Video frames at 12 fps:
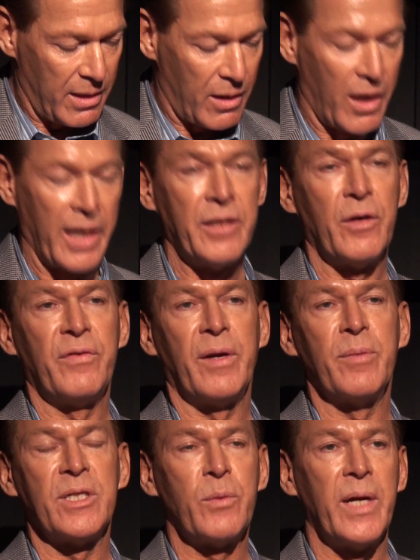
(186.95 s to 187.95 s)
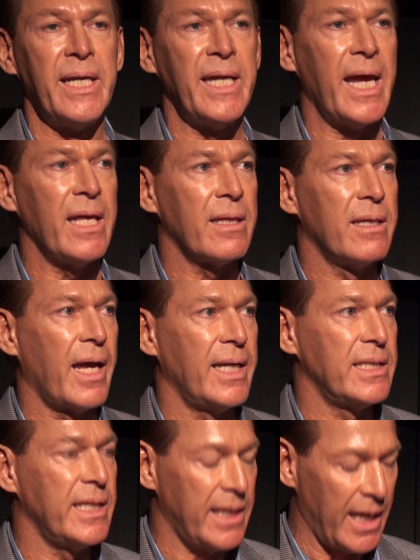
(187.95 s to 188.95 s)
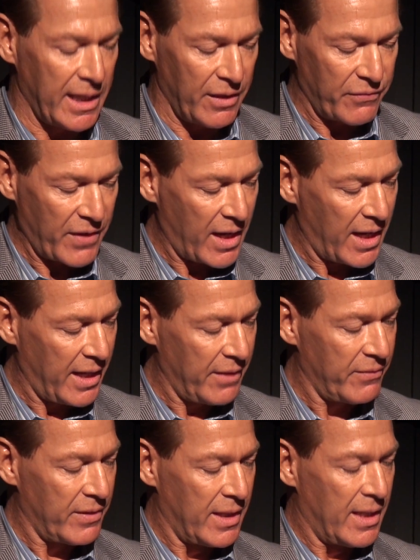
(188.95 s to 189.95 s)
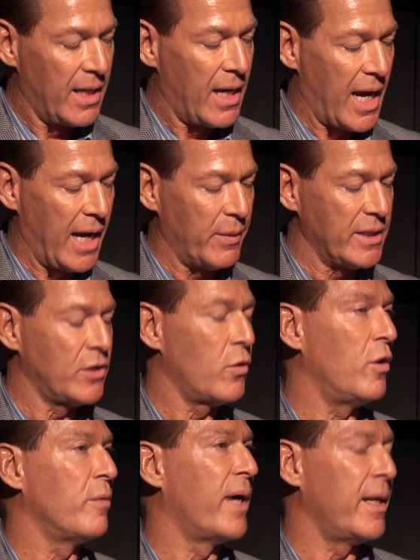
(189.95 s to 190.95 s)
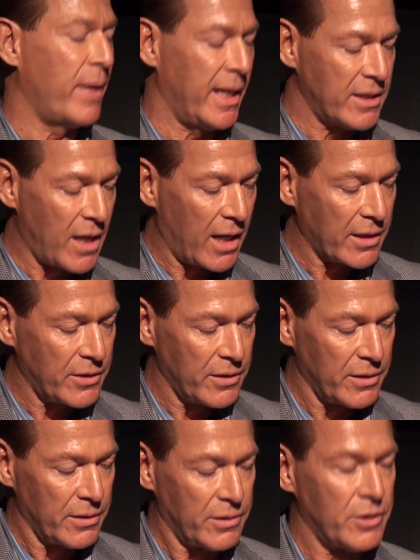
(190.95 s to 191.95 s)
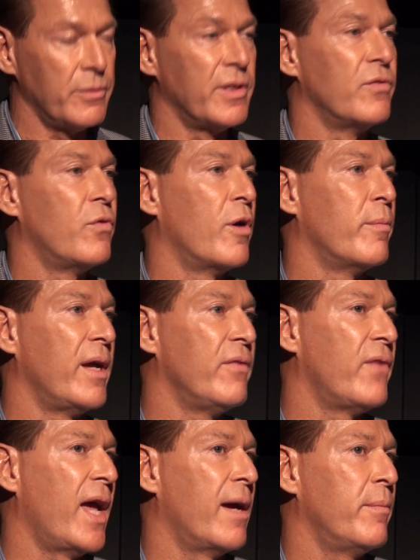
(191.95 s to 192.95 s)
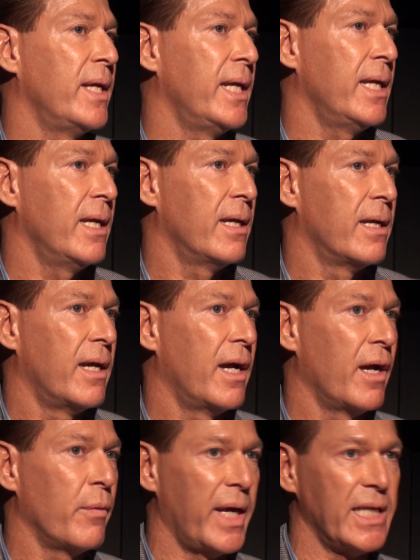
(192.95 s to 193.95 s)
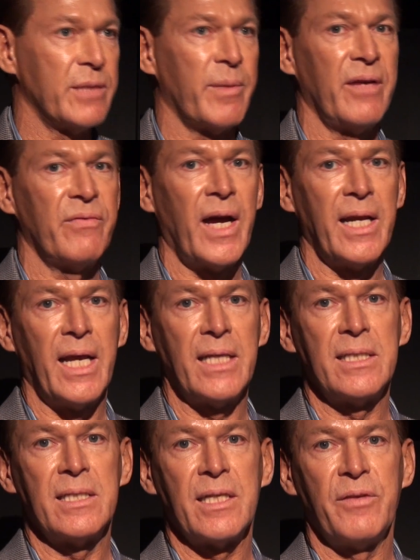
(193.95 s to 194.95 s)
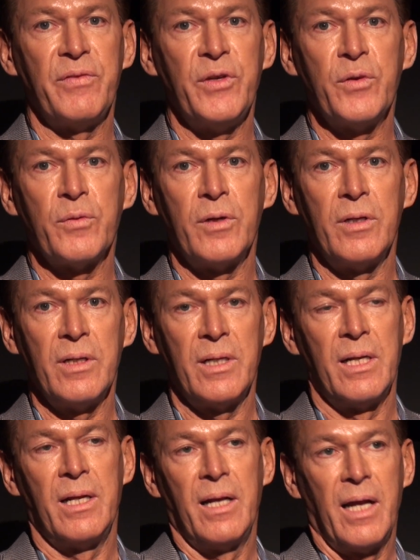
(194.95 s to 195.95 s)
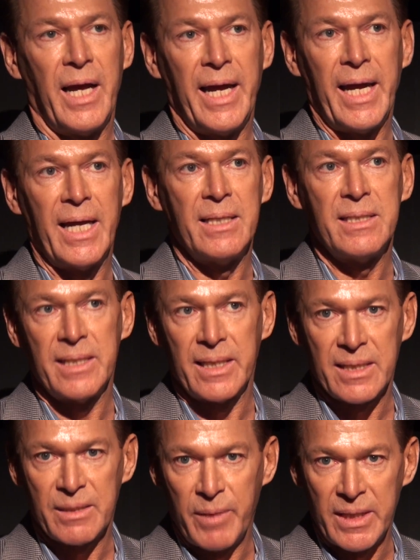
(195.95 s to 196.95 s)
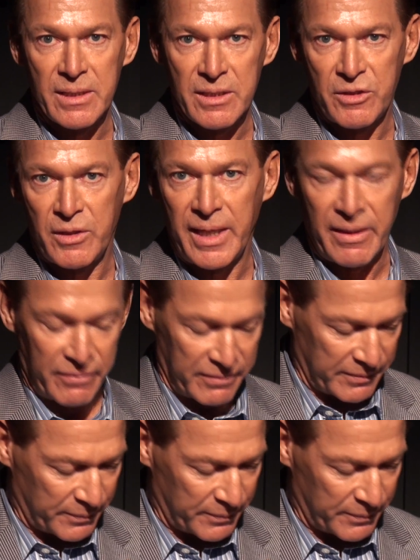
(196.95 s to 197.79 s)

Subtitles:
On November 28, 1985, I was told by my doctor to inform my family, arrange my finances and funeral. I had 6 months to live.